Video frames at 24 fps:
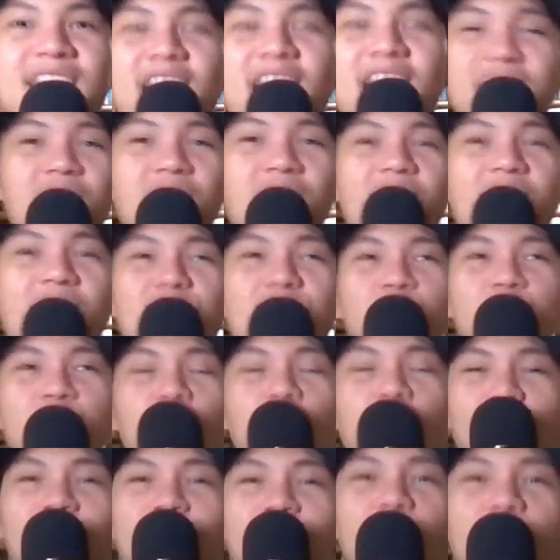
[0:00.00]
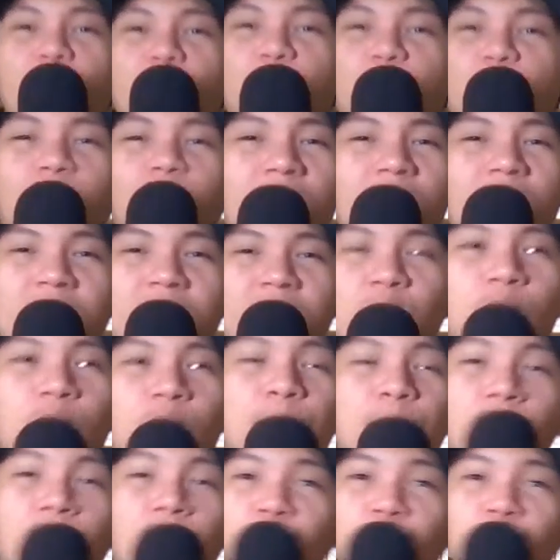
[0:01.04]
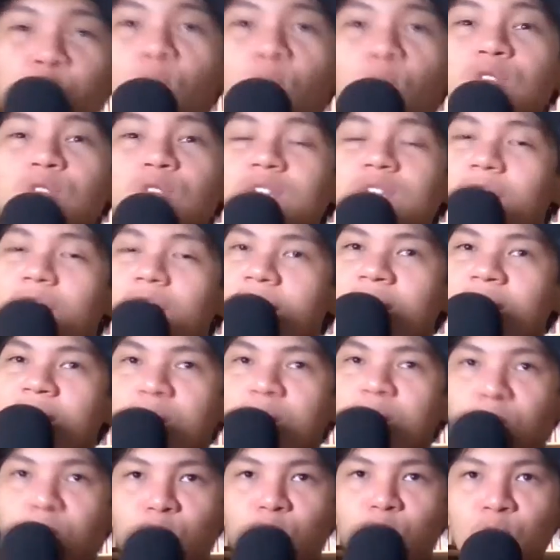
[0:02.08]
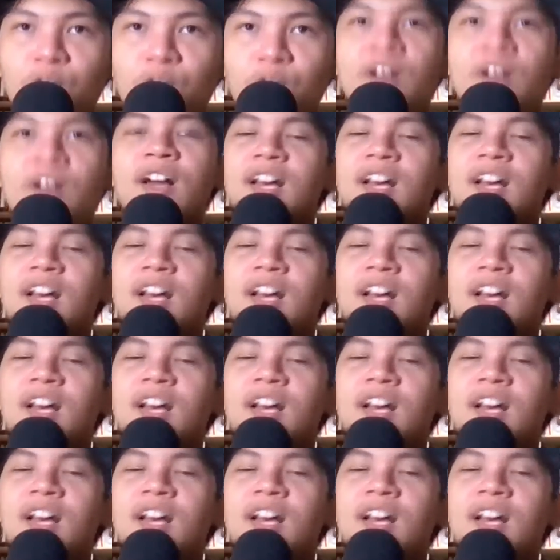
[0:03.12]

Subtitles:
Like you can go for anyone, but don't include